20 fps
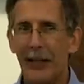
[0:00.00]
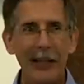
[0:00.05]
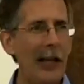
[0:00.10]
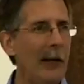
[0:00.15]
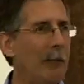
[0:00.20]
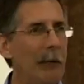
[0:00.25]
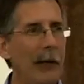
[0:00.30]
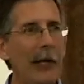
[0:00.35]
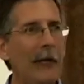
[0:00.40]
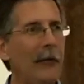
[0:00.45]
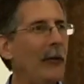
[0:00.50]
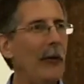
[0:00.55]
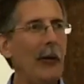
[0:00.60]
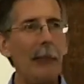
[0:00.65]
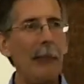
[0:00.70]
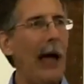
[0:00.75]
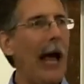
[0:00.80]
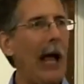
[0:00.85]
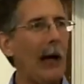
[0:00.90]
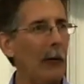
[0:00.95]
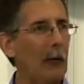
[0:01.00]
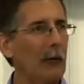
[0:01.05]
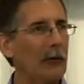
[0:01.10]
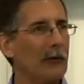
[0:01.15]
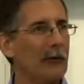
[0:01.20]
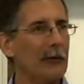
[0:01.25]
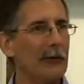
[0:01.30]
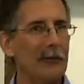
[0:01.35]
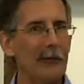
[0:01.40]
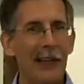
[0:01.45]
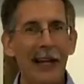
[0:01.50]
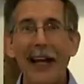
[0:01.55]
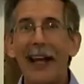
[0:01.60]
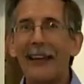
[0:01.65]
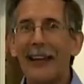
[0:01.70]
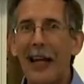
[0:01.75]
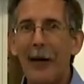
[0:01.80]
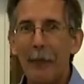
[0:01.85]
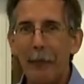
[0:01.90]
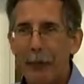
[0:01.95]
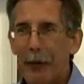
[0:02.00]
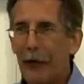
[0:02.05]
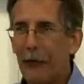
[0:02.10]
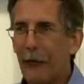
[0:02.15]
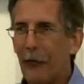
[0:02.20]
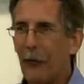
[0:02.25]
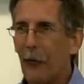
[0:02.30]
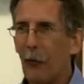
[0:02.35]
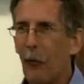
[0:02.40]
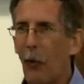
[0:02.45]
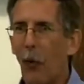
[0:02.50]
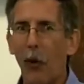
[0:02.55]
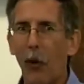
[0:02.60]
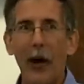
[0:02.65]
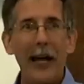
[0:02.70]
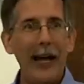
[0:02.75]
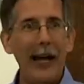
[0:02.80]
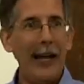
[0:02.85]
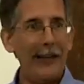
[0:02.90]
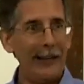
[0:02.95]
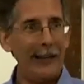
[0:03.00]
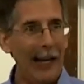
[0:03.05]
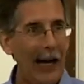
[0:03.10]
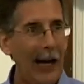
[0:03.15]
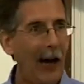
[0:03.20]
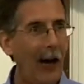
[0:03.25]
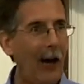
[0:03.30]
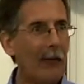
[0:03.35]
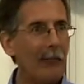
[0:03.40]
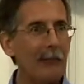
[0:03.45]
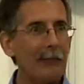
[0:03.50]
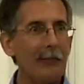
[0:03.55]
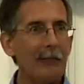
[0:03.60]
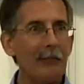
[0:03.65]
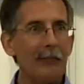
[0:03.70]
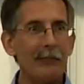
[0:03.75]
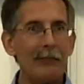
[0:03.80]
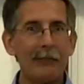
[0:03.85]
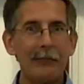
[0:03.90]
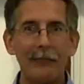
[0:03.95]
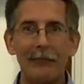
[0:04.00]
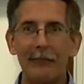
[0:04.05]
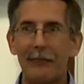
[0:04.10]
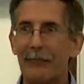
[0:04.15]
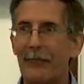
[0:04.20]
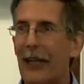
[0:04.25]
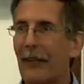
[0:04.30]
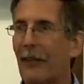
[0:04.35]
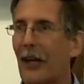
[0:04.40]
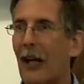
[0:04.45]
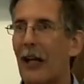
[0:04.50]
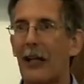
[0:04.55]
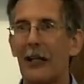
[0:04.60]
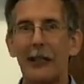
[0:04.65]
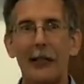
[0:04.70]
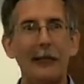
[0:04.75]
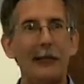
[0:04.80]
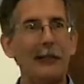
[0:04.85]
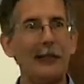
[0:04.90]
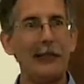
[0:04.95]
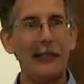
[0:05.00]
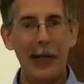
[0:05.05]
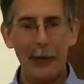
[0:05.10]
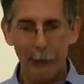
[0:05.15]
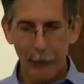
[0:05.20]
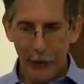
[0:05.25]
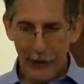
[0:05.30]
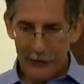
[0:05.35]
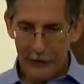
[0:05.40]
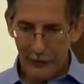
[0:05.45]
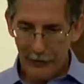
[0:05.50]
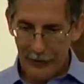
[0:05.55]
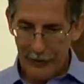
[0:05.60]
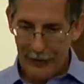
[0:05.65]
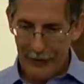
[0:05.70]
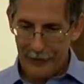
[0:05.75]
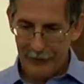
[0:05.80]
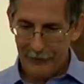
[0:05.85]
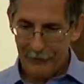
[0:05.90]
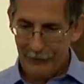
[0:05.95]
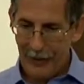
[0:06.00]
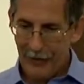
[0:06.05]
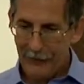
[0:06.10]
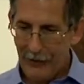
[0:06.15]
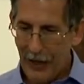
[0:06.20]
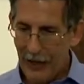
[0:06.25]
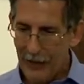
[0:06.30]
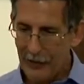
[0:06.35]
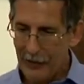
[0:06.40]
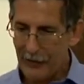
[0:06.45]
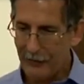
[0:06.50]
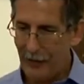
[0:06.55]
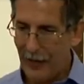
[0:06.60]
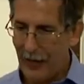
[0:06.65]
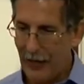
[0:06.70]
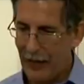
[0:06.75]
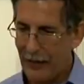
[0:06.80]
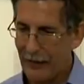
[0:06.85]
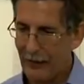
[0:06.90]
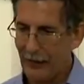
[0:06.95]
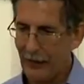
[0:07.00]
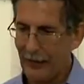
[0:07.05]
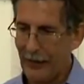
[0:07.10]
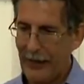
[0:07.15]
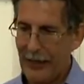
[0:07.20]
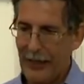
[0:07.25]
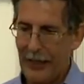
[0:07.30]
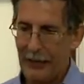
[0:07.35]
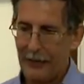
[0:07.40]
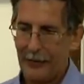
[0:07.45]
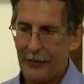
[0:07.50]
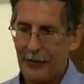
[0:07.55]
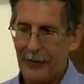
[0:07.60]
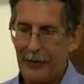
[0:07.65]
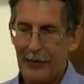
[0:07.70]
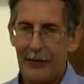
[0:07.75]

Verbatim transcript: They've been through the battles, they've been through the war, and now they've got to separate the land, they've got to divide the land.